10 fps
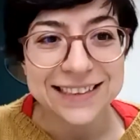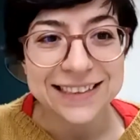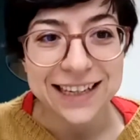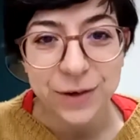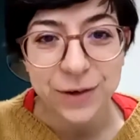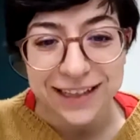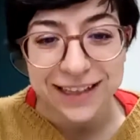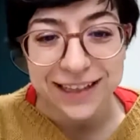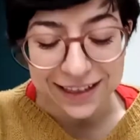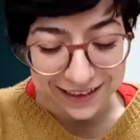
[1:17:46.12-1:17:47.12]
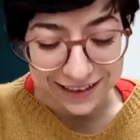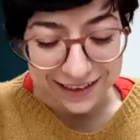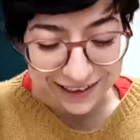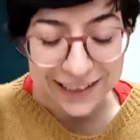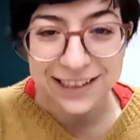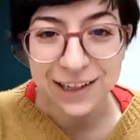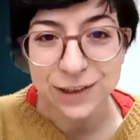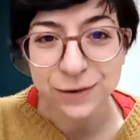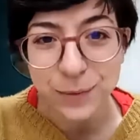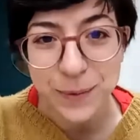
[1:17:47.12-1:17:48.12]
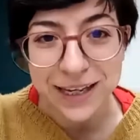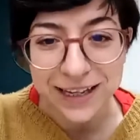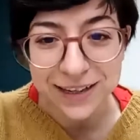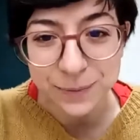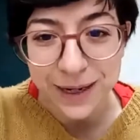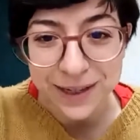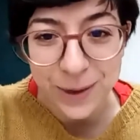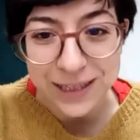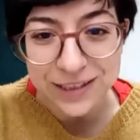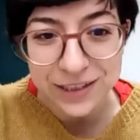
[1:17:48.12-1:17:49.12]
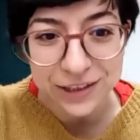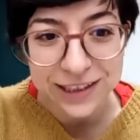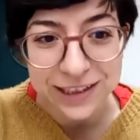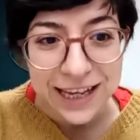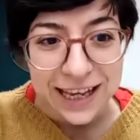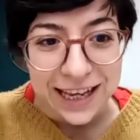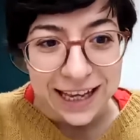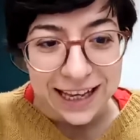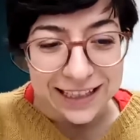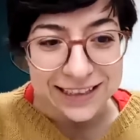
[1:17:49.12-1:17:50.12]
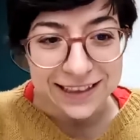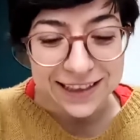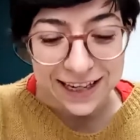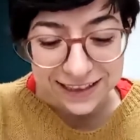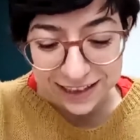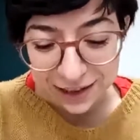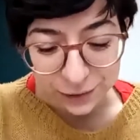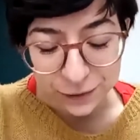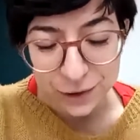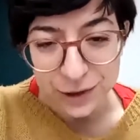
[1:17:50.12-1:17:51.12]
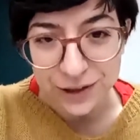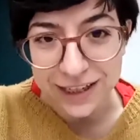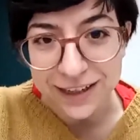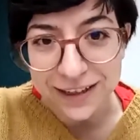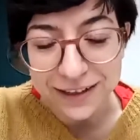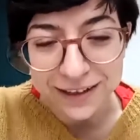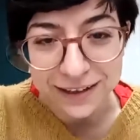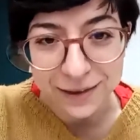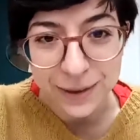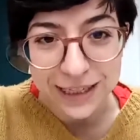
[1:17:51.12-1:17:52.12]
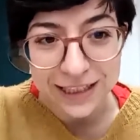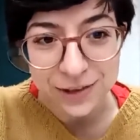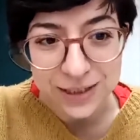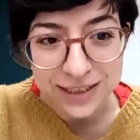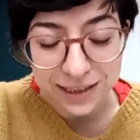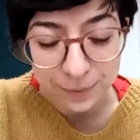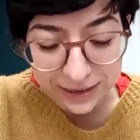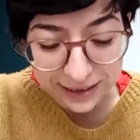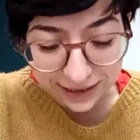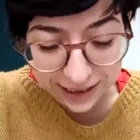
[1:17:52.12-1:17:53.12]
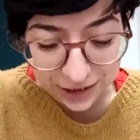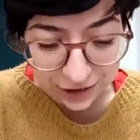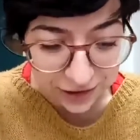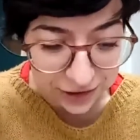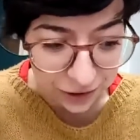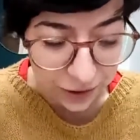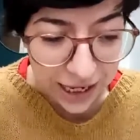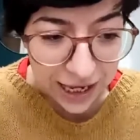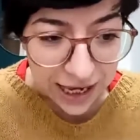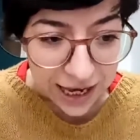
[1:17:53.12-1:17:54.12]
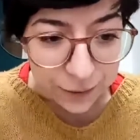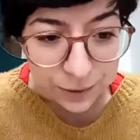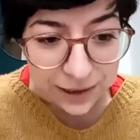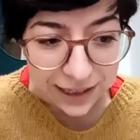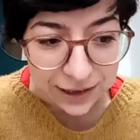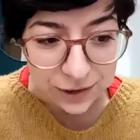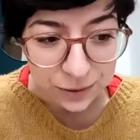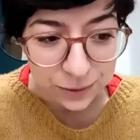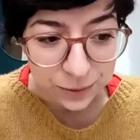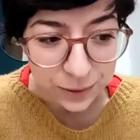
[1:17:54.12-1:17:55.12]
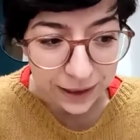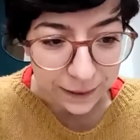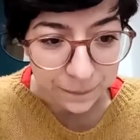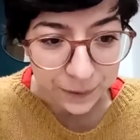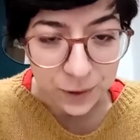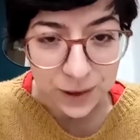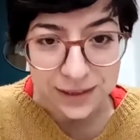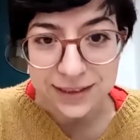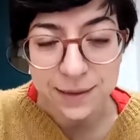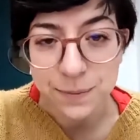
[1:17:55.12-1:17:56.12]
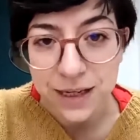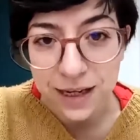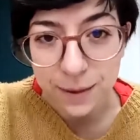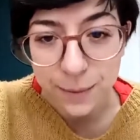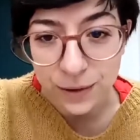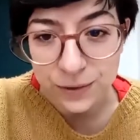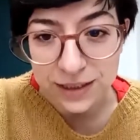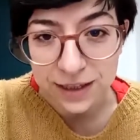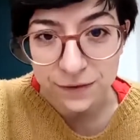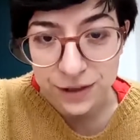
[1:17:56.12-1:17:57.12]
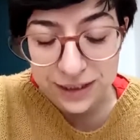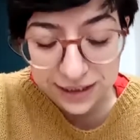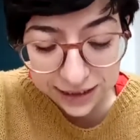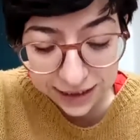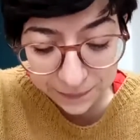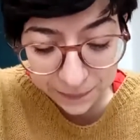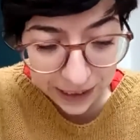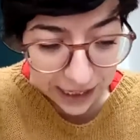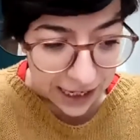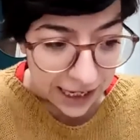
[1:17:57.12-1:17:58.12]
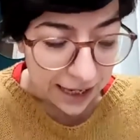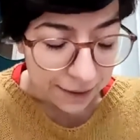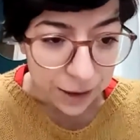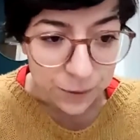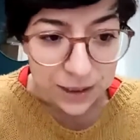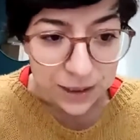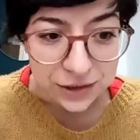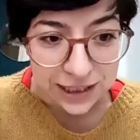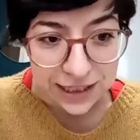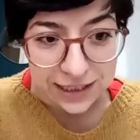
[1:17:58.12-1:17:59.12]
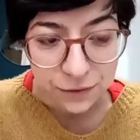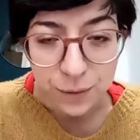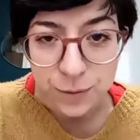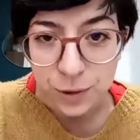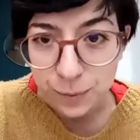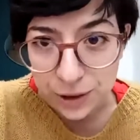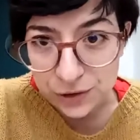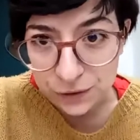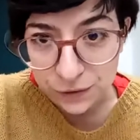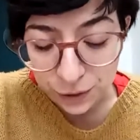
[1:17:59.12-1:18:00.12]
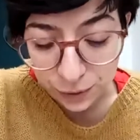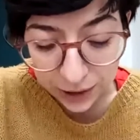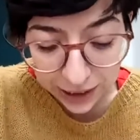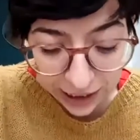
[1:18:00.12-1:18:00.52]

everybody. So thanks a lot for picking out my question. And thanks a lot for your really interesting presentation. So I would like to ask something about diversity. And my question is, from your point of view,